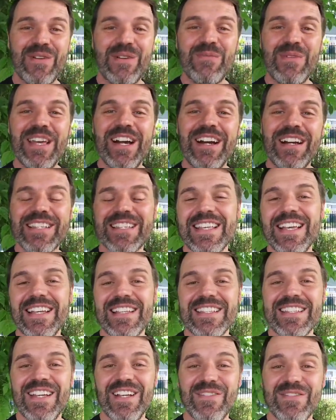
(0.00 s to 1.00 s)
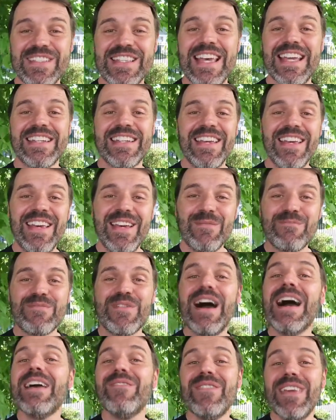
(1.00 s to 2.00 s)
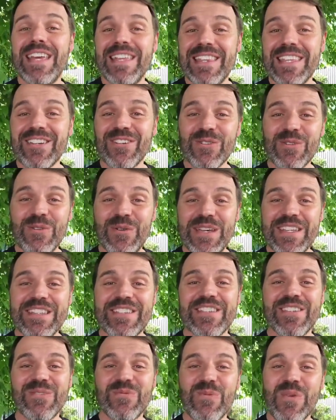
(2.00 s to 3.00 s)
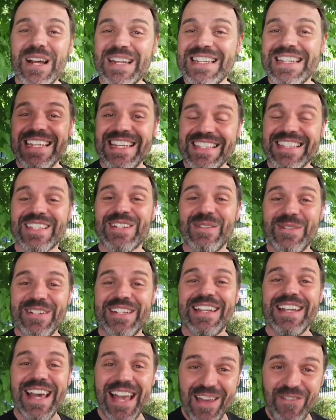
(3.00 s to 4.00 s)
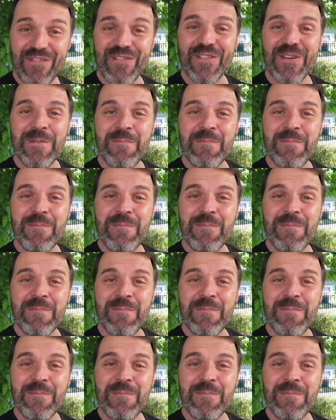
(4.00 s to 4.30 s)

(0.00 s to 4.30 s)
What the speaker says: When we ask ourselves that prime ethical question, what is a good life?